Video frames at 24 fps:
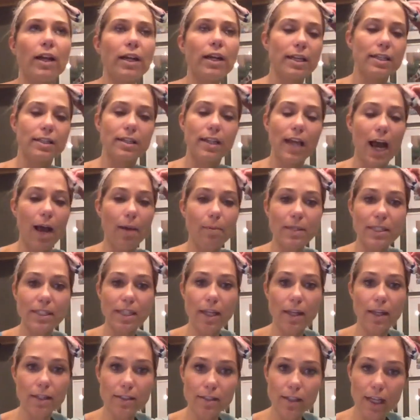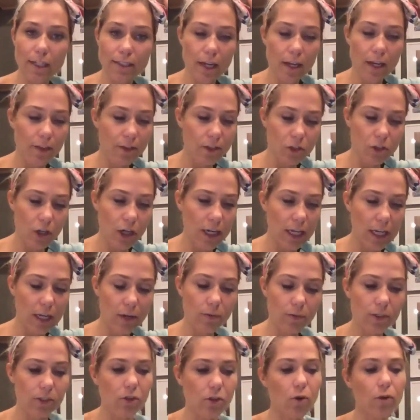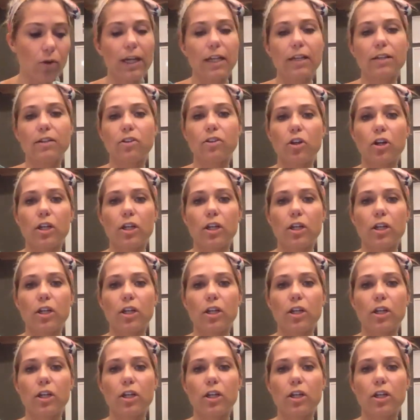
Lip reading: And Gabby said this last night in the training. It was so good.